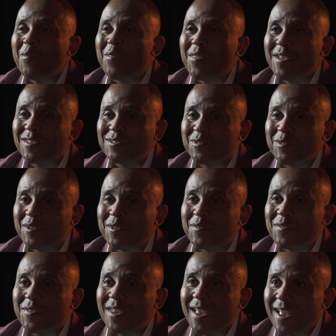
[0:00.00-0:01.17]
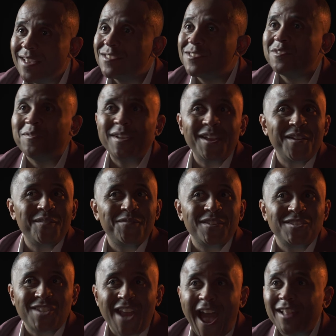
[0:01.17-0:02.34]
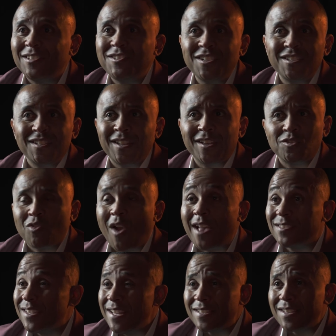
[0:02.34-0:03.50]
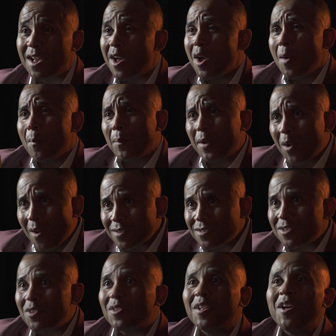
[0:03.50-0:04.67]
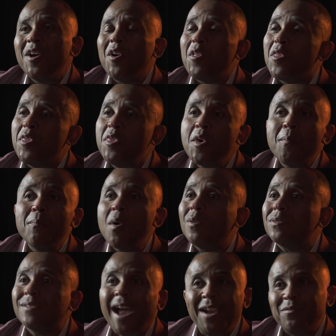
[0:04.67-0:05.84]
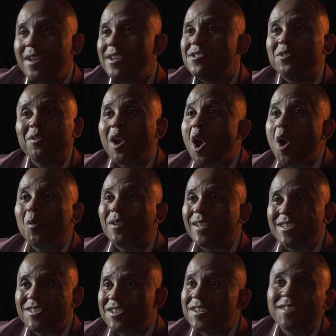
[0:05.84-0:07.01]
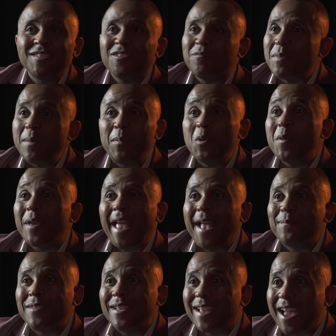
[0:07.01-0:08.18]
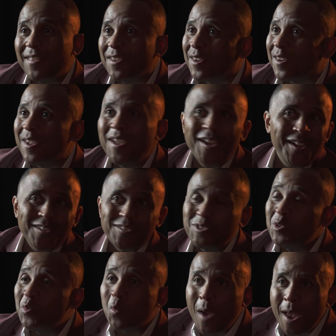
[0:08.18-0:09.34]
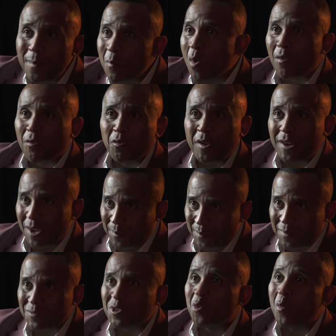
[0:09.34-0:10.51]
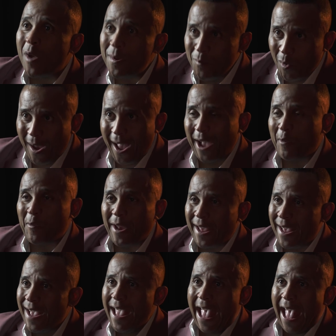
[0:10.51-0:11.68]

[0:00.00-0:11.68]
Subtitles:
the sort of history of the challenges and the atrocities, but also the multiracial coalitions of people who came together to win more freedom, to win more equity.